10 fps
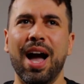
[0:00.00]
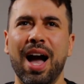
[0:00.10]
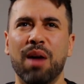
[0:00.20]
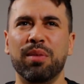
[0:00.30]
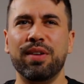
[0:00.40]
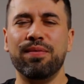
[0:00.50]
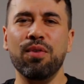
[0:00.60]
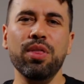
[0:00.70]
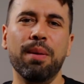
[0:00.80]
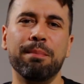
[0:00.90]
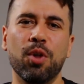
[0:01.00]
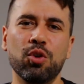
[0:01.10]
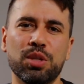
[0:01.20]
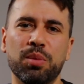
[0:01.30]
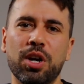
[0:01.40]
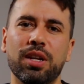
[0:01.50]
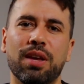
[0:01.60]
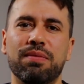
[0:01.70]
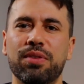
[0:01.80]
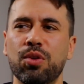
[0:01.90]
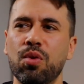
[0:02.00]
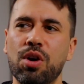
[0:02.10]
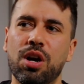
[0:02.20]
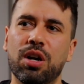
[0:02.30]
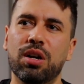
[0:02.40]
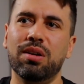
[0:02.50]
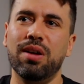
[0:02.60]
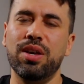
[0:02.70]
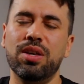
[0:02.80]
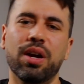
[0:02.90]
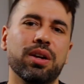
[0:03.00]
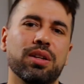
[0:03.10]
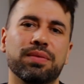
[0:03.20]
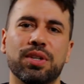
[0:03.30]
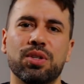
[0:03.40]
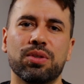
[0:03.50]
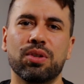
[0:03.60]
But for the most part, if you are a younger individual,